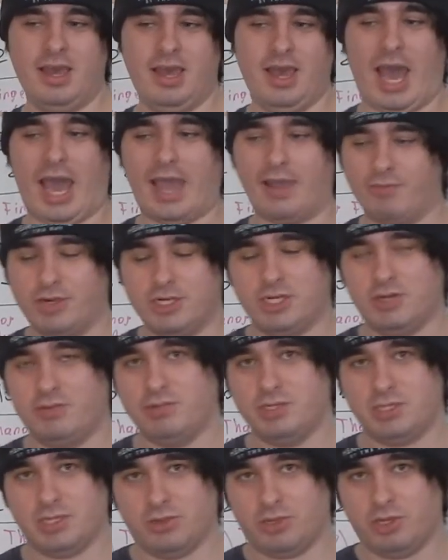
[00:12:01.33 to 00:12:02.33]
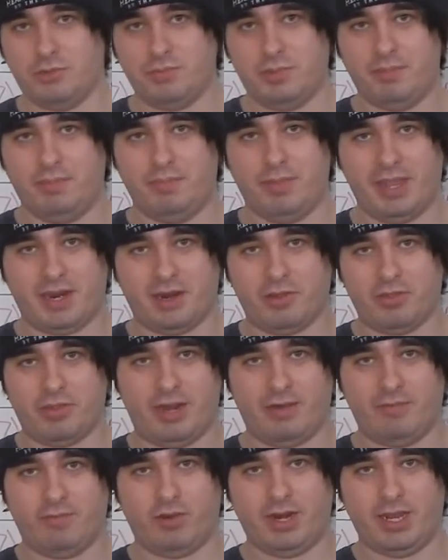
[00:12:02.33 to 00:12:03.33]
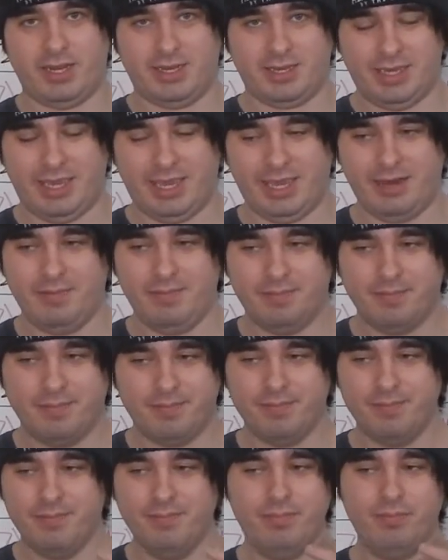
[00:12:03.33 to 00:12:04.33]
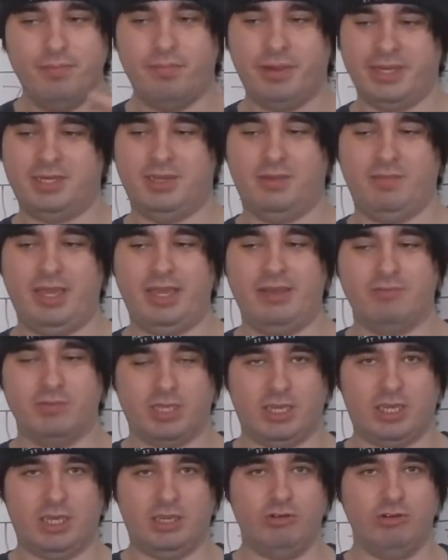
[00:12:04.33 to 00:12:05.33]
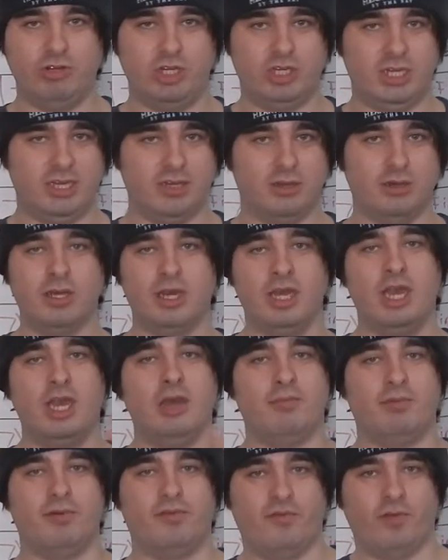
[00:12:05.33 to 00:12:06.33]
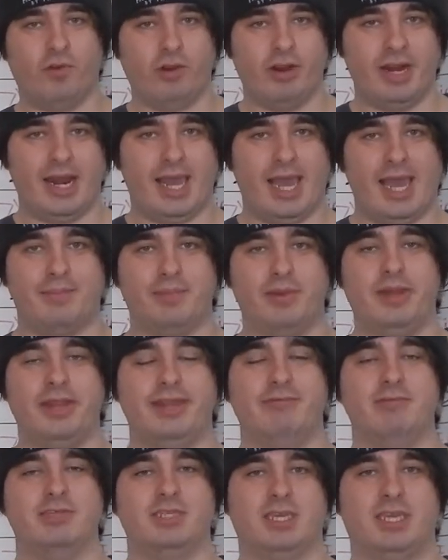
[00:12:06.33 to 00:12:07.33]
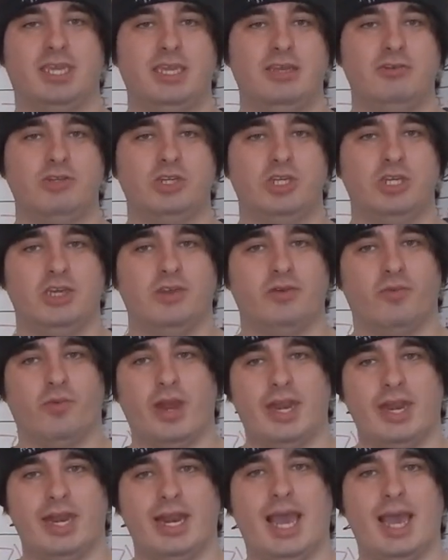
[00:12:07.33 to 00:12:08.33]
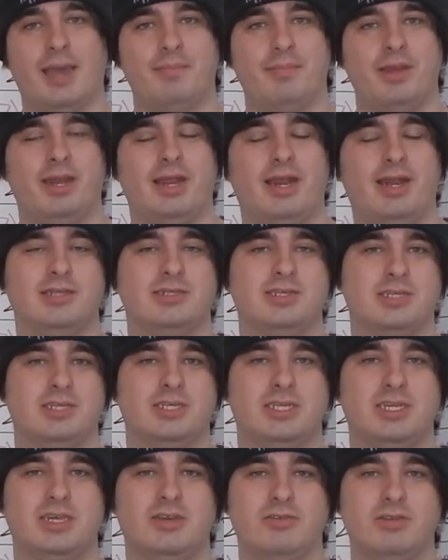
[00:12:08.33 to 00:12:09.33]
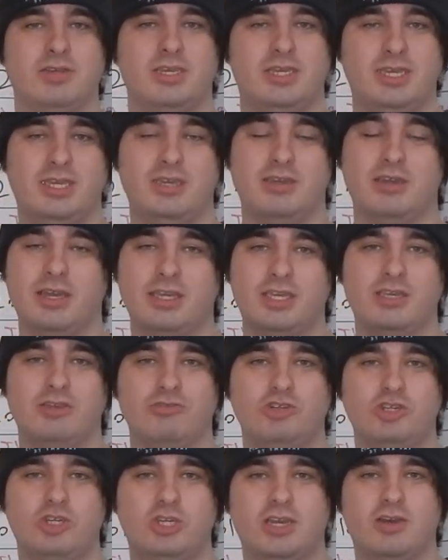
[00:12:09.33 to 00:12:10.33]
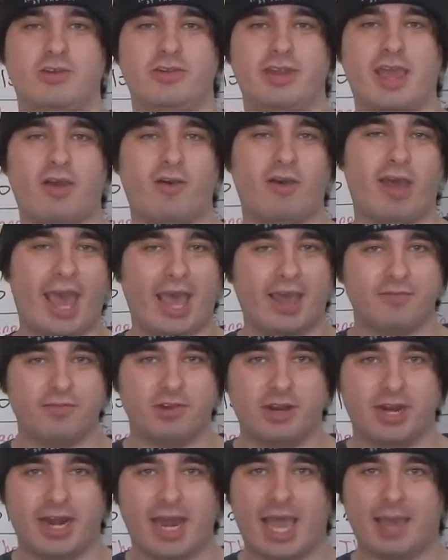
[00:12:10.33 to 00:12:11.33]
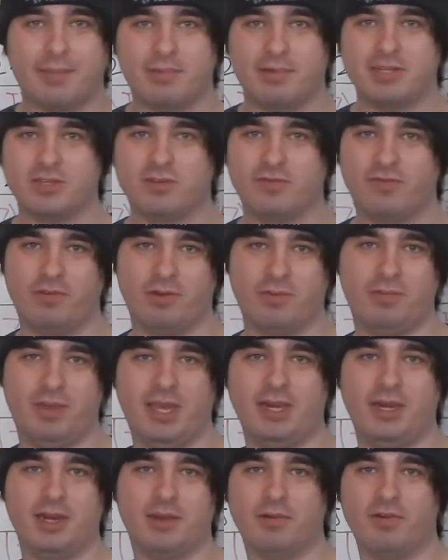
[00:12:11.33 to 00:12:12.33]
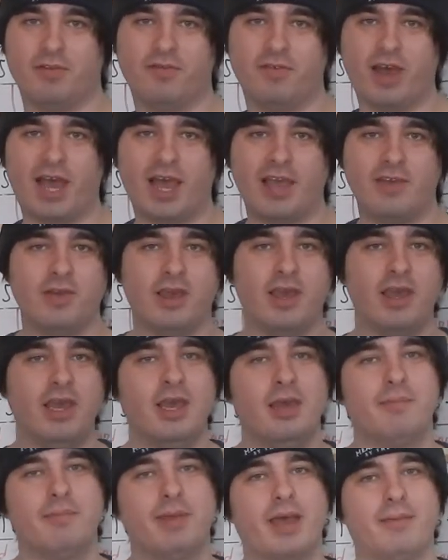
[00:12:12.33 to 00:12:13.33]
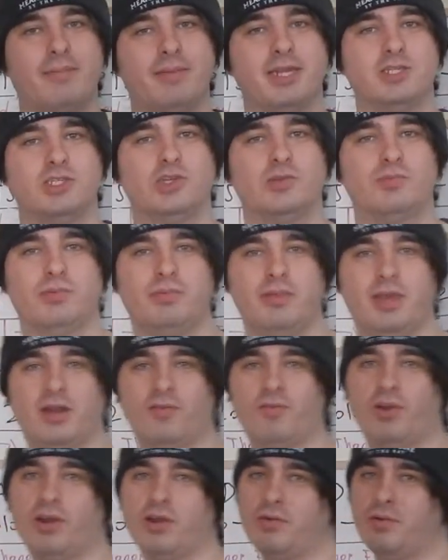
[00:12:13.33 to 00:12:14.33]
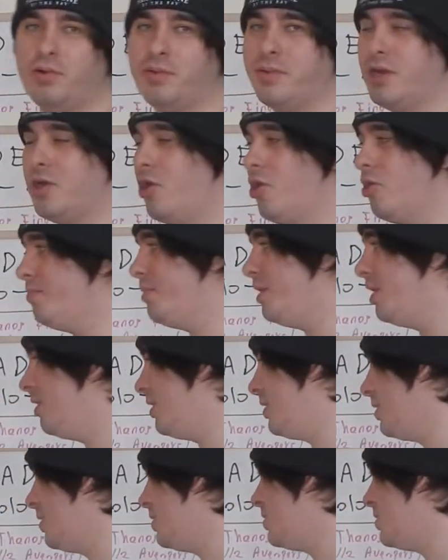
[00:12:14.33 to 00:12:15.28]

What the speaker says: I wish it was a little bit bigger than what it did, but to me it was a huge deal before it happened. It was a huge deal when it happened, and it's still a huge deal now after it happened. So for me, number 5, Batman, Superman, and Wonder Woman all appearing in the